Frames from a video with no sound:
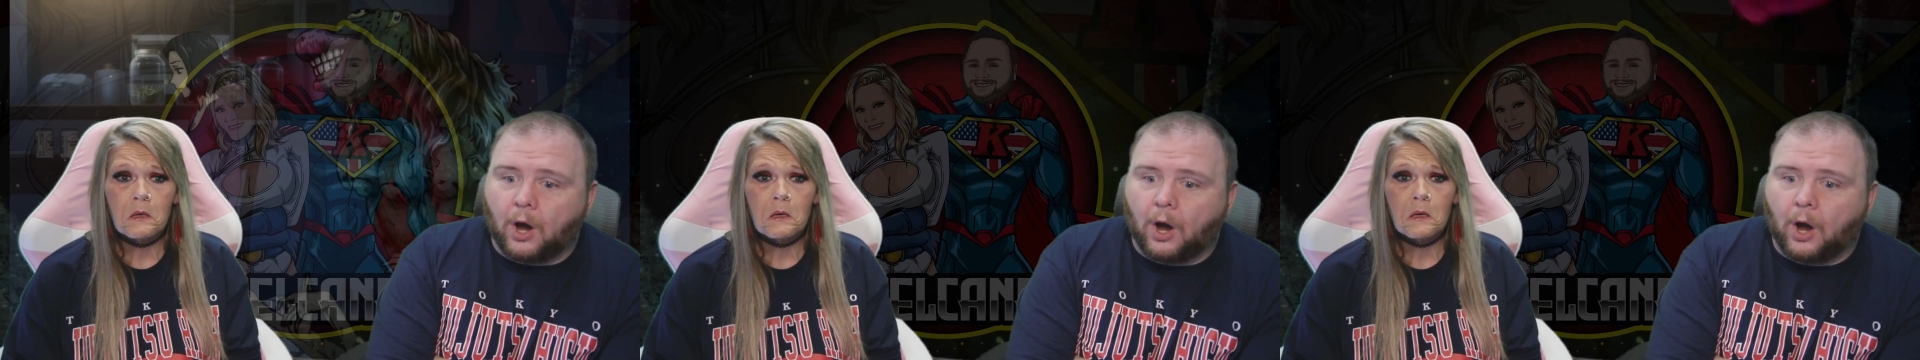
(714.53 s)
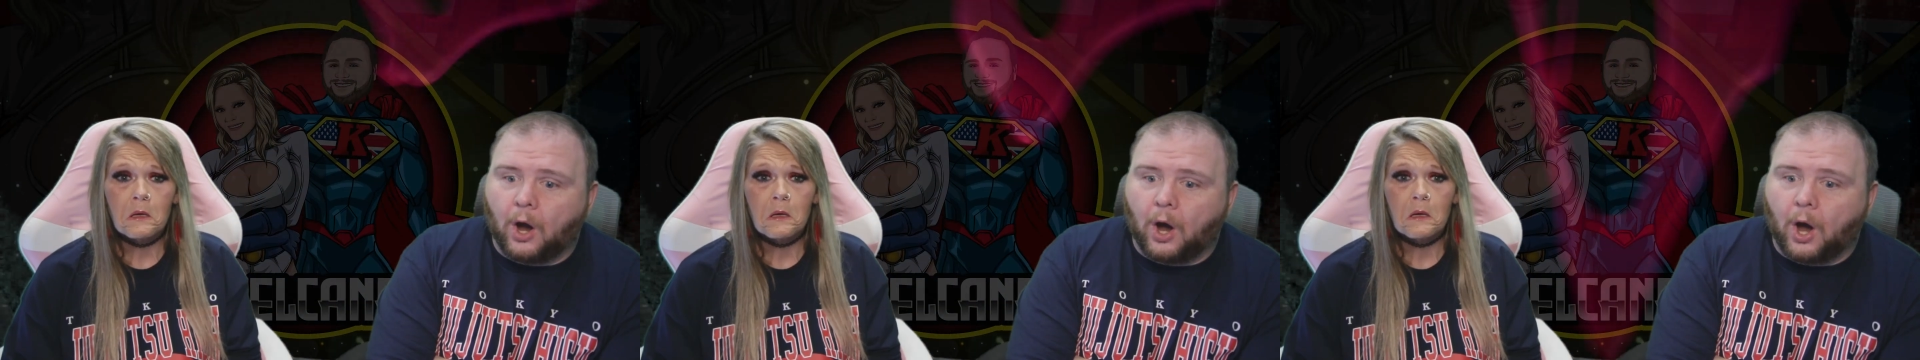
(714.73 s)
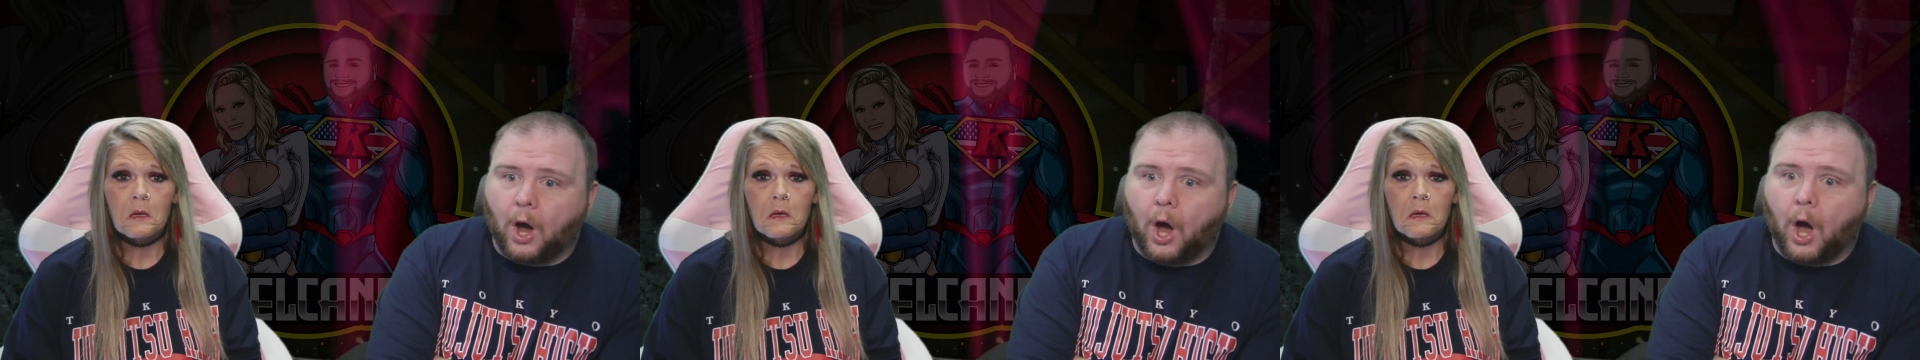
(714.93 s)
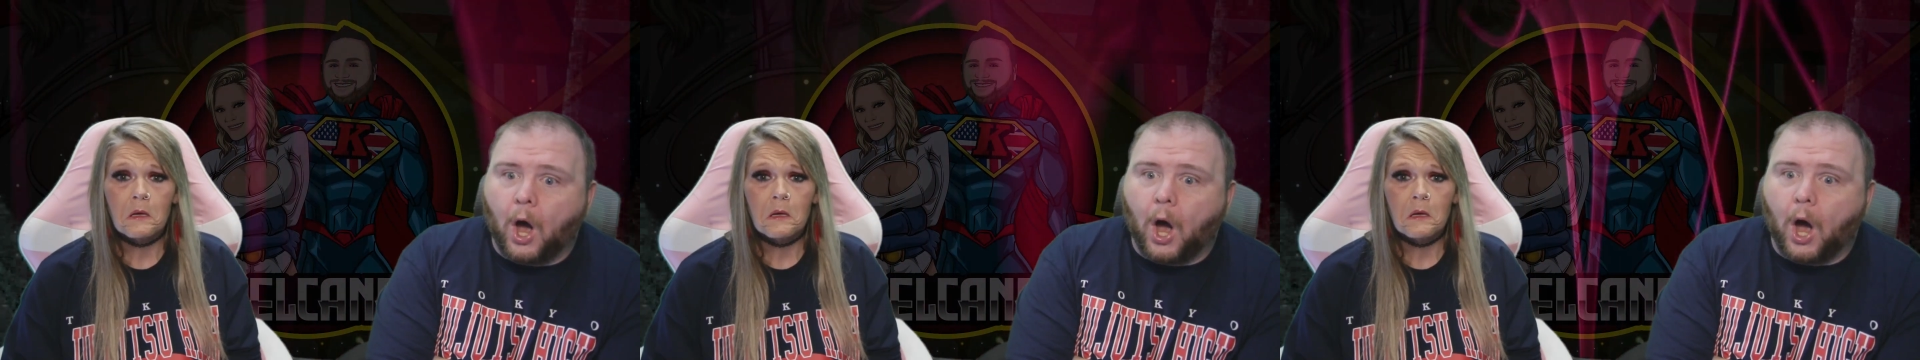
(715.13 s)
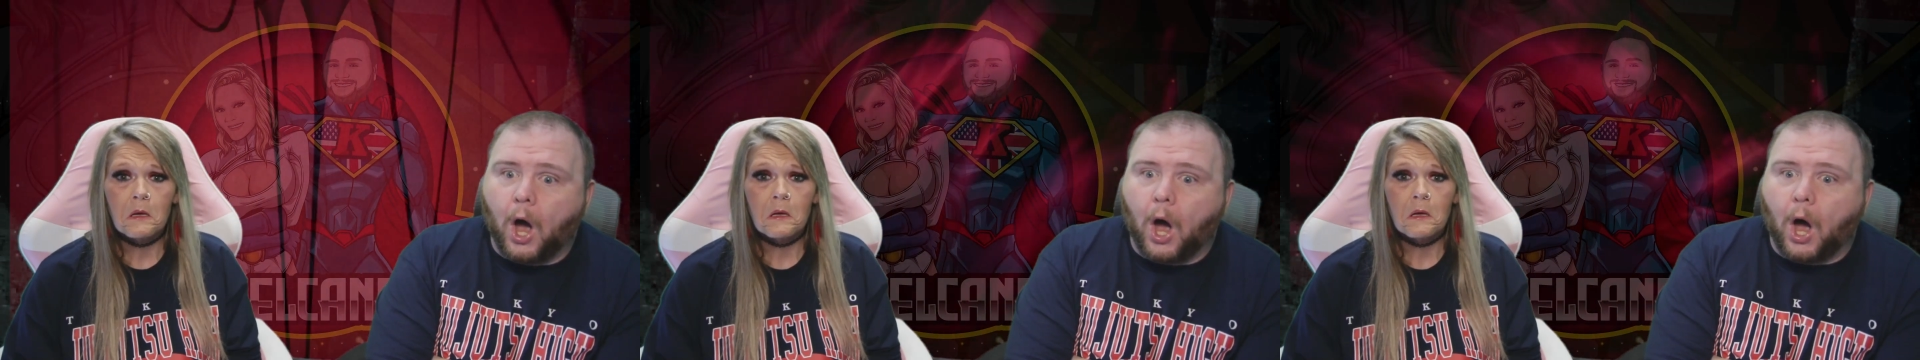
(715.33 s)

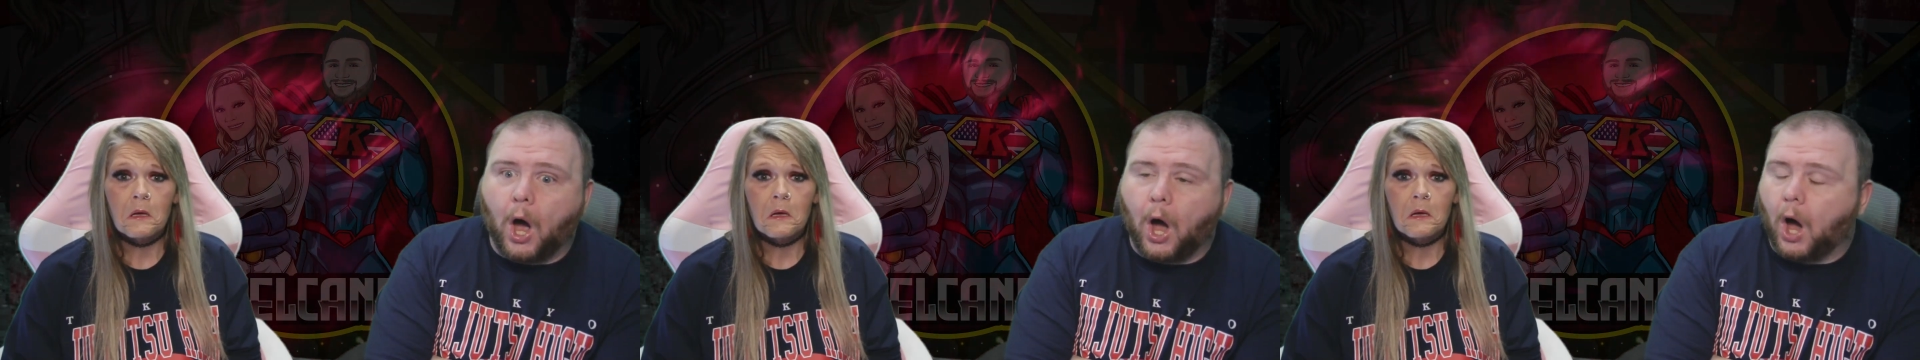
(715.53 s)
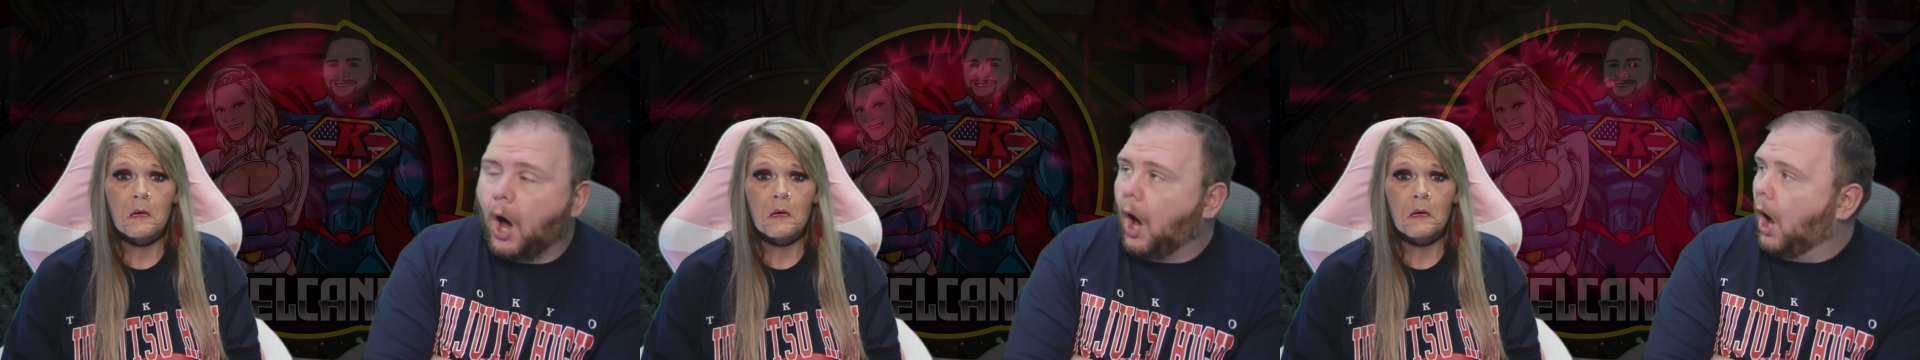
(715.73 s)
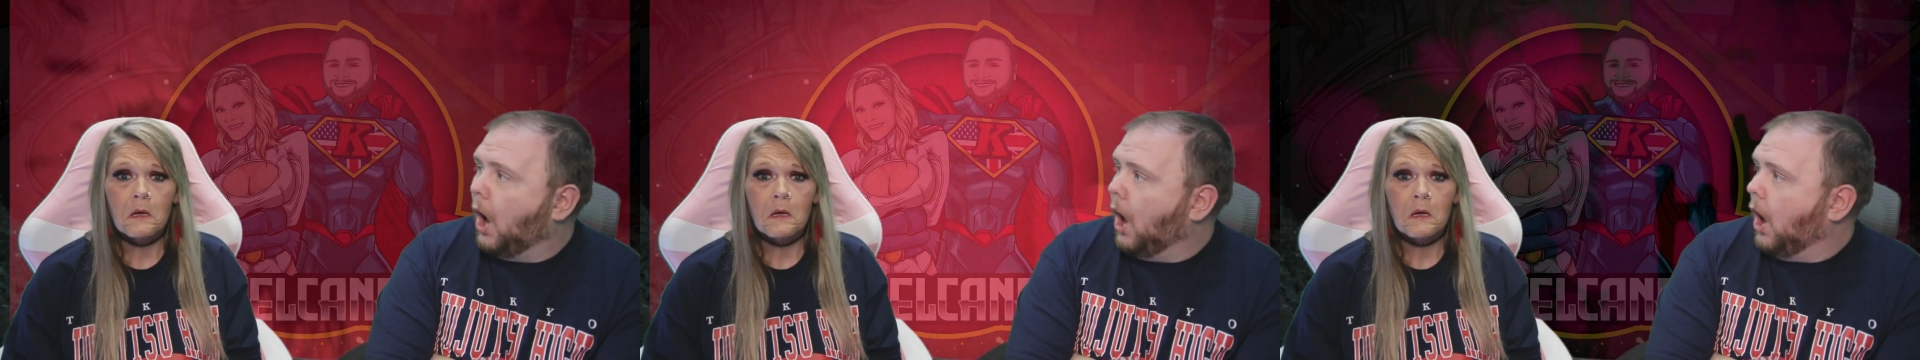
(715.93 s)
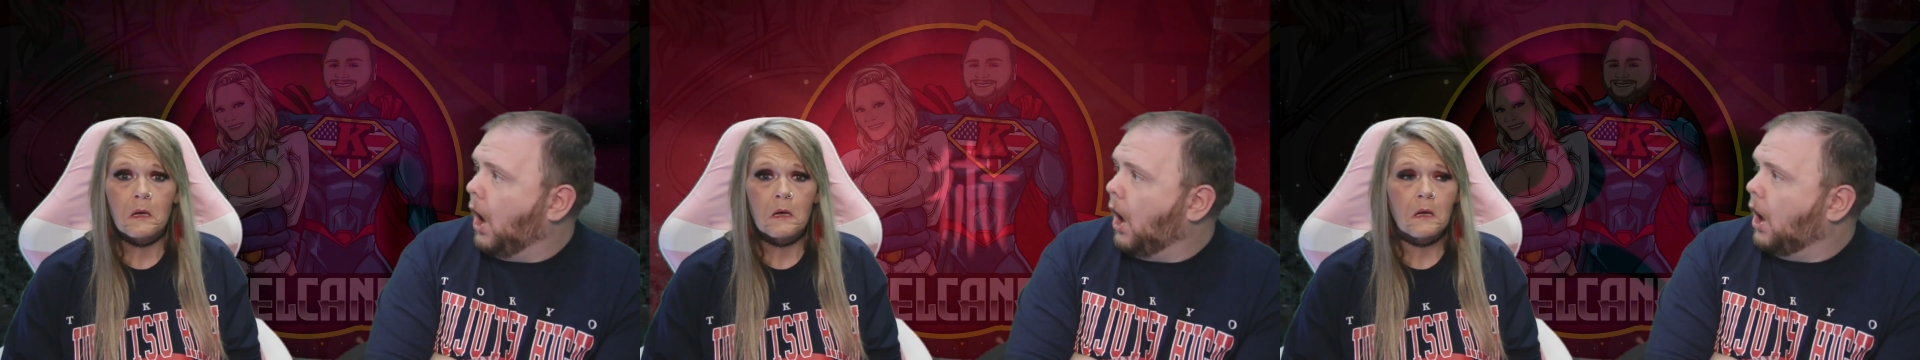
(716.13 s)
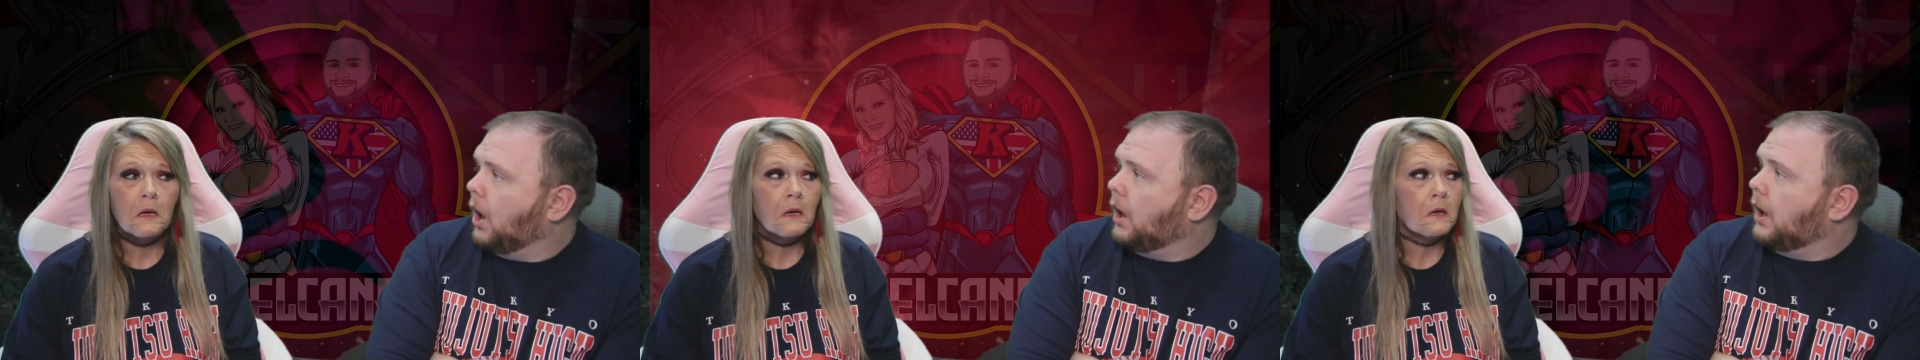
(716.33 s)

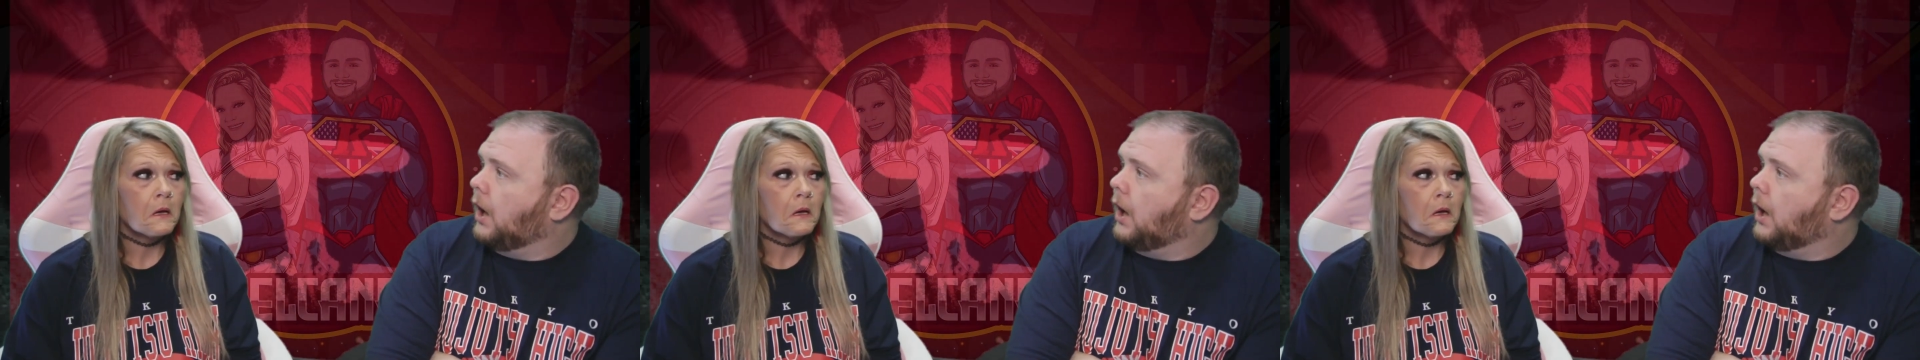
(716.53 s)
(silence)